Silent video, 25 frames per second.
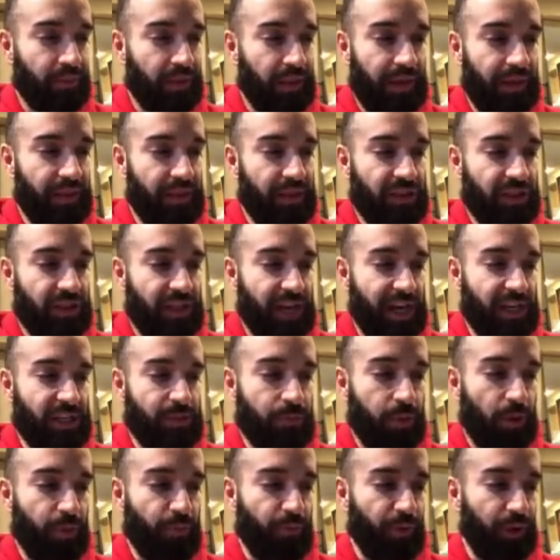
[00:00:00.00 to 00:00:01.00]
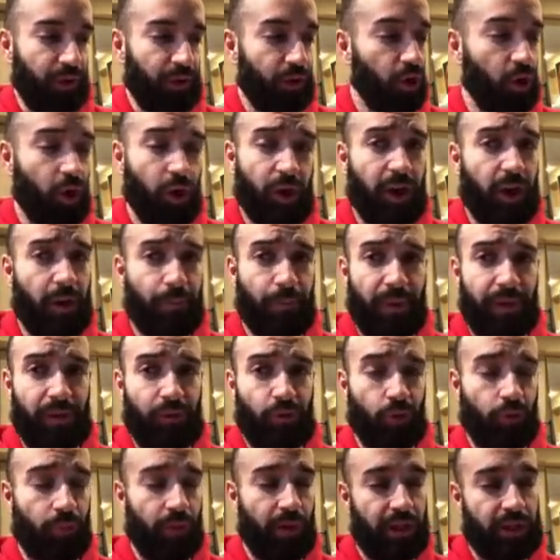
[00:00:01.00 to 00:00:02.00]
Uh, this nine's perfect. You don't need to play
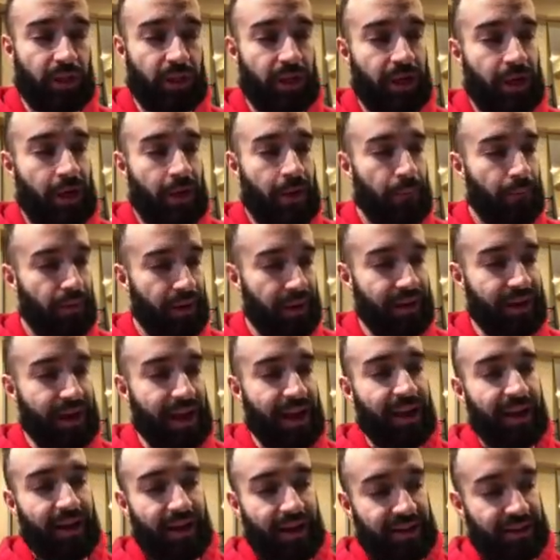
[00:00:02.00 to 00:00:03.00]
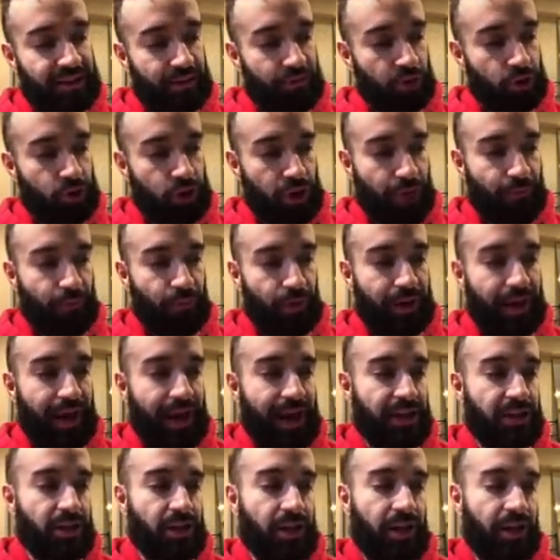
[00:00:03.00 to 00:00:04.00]
too much. But again, like I said, if you're strapped for
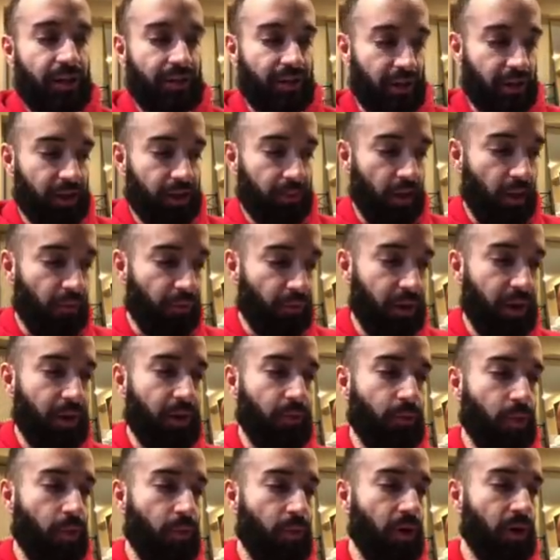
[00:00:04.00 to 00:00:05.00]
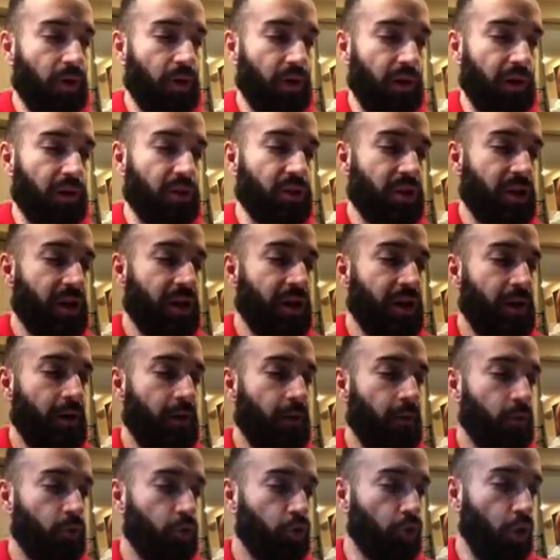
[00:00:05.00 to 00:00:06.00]
cash, take them out for the other Mermail cards.
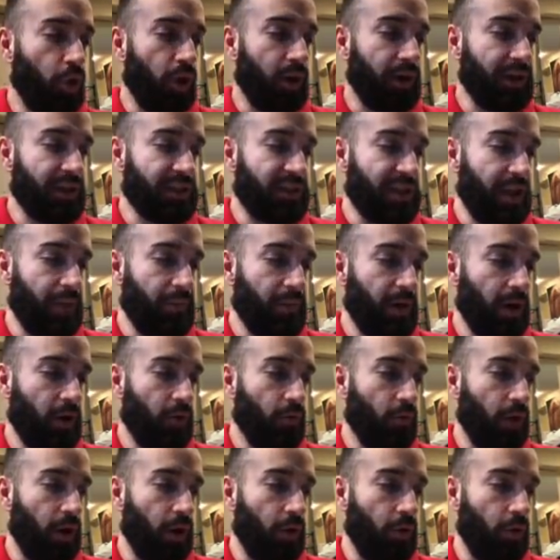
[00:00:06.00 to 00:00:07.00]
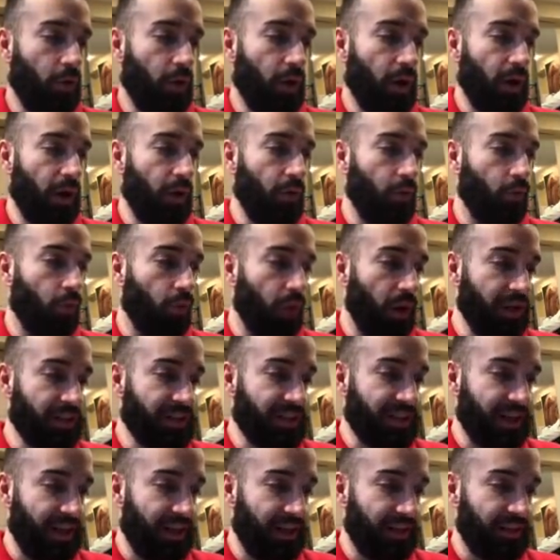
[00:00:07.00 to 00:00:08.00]
Two Orcust Nightmare, one Horror, one
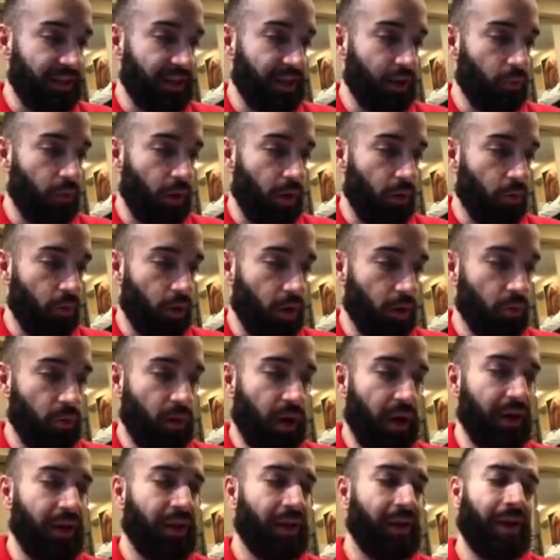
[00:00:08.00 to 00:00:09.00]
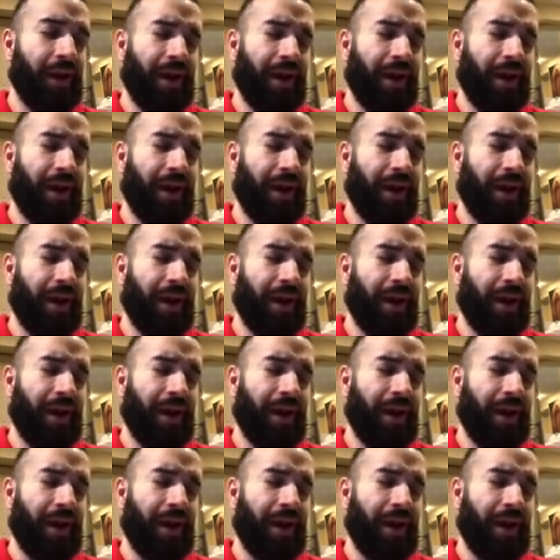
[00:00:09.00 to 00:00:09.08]
Skeleton, one World Wand.